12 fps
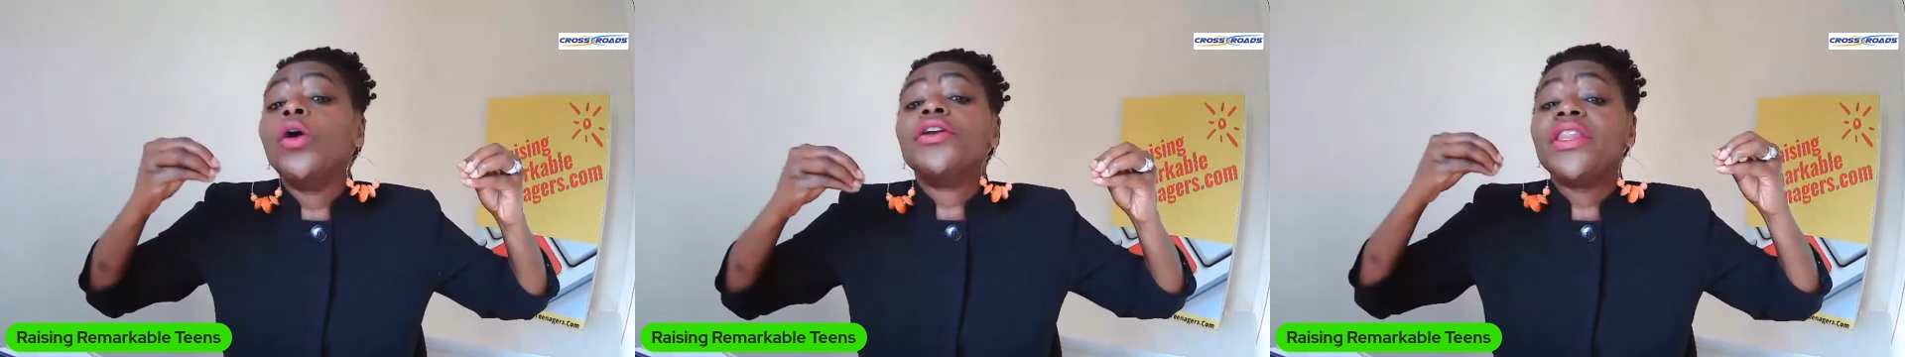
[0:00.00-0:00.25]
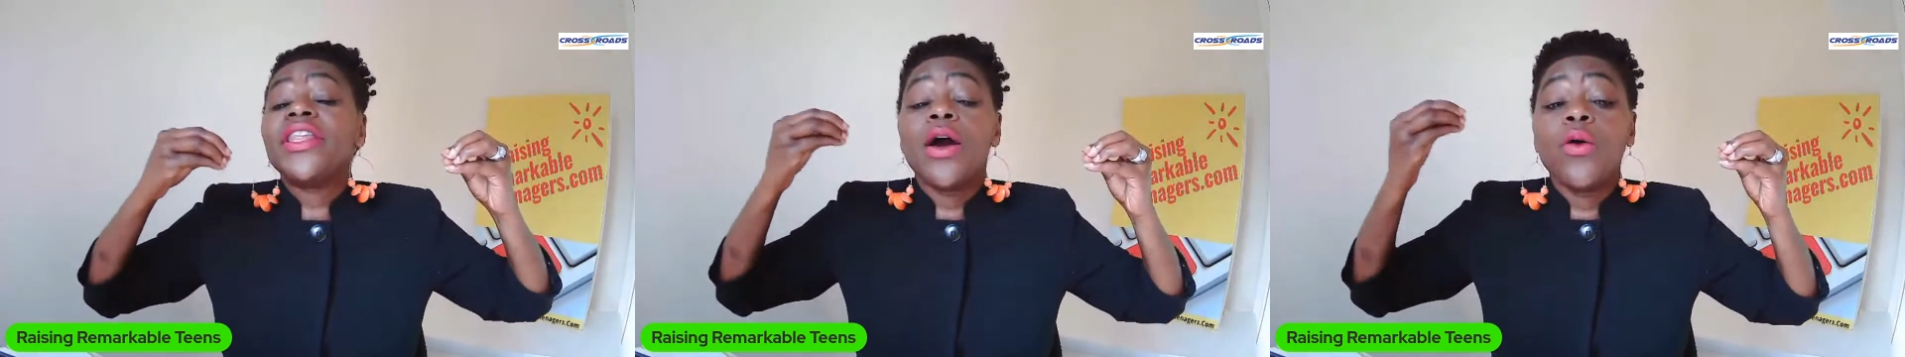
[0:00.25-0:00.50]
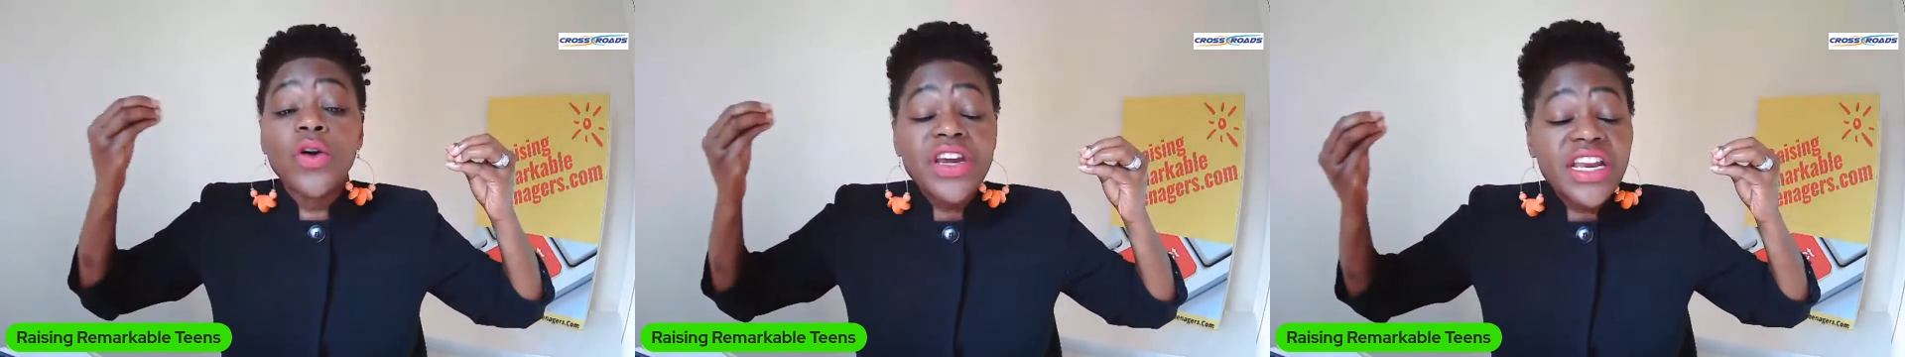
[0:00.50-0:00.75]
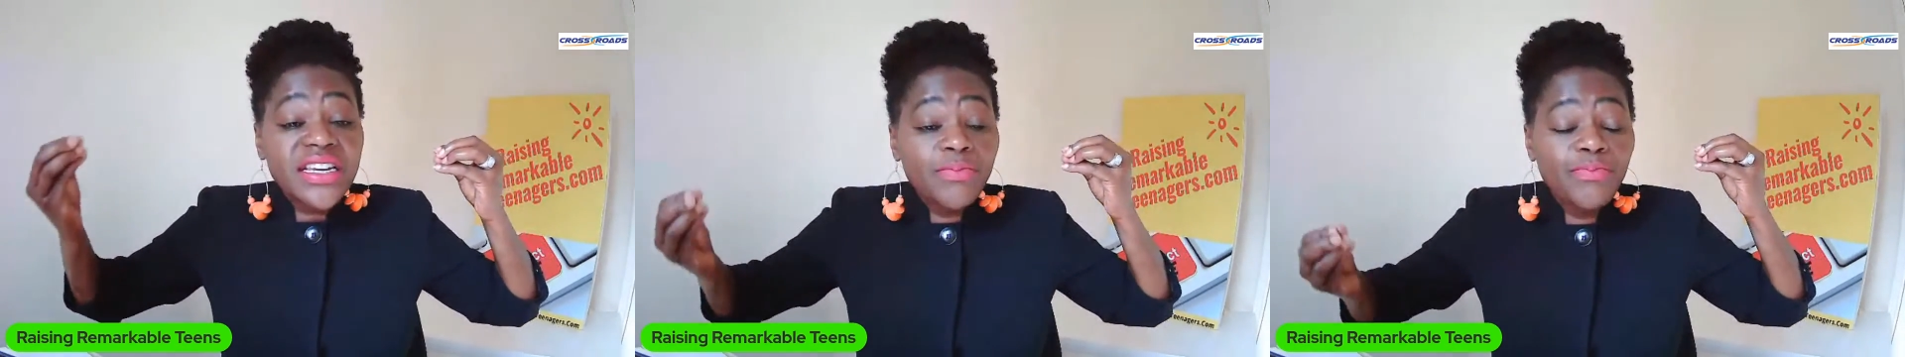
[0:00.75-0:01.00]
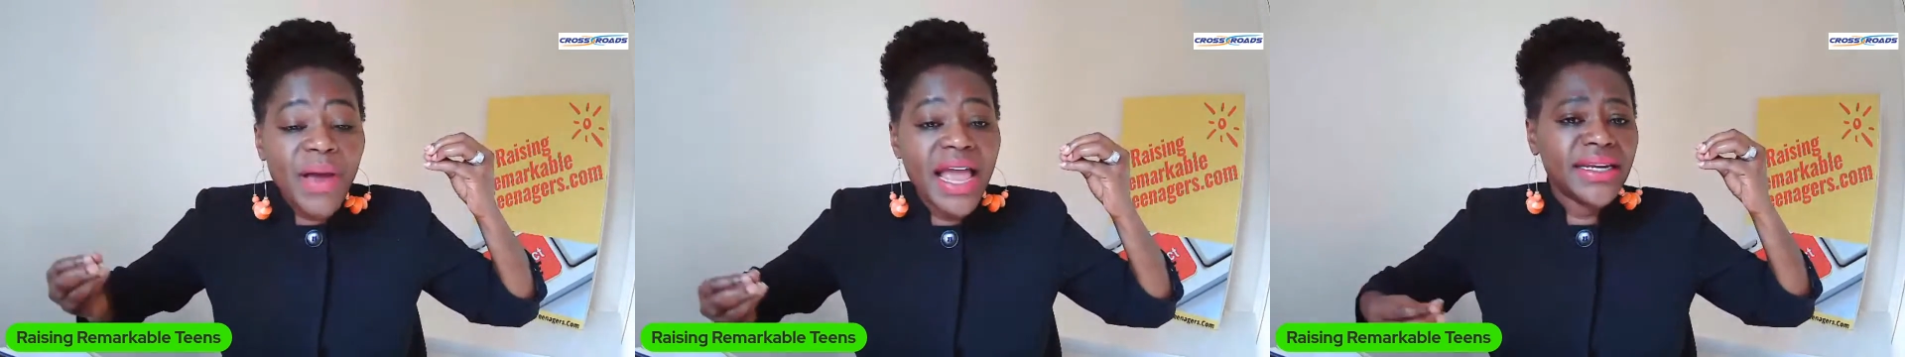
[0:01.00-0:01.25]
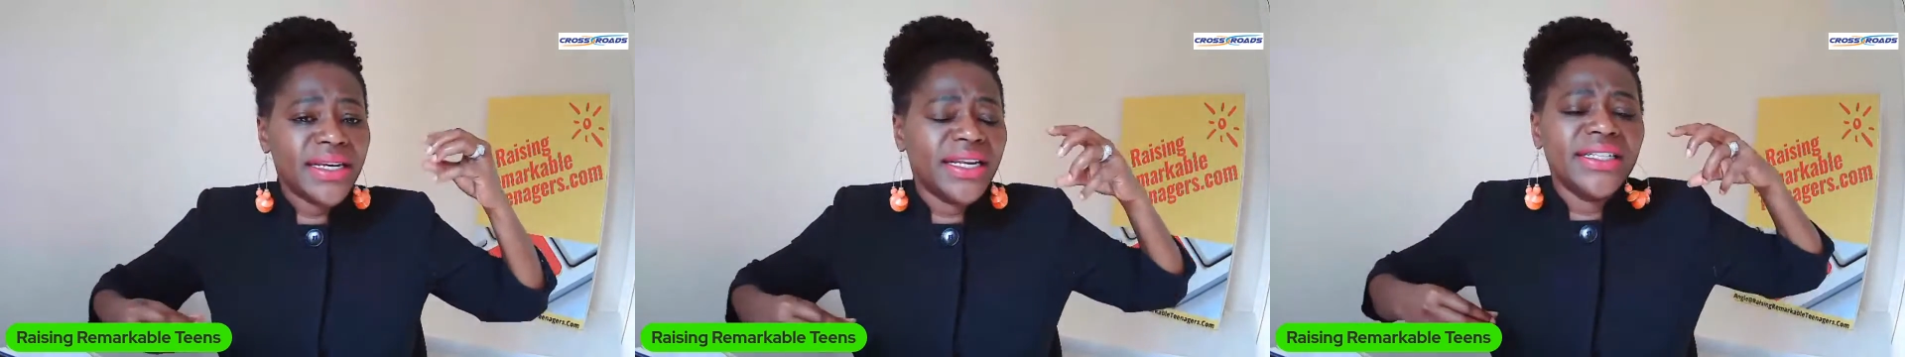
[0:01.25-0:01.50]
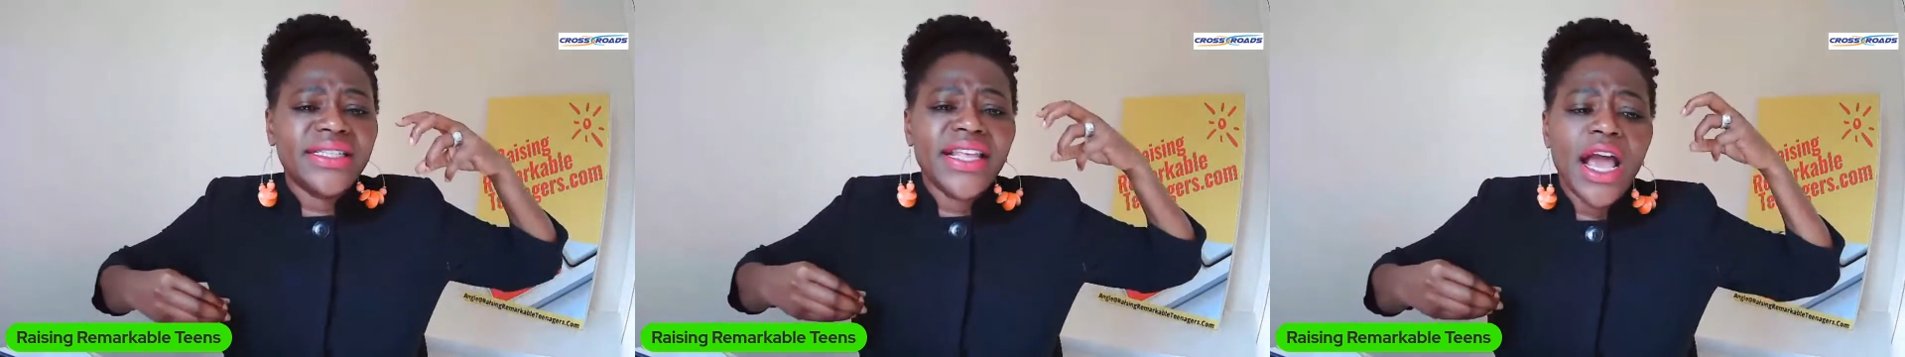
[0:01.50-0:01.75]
want their own independence,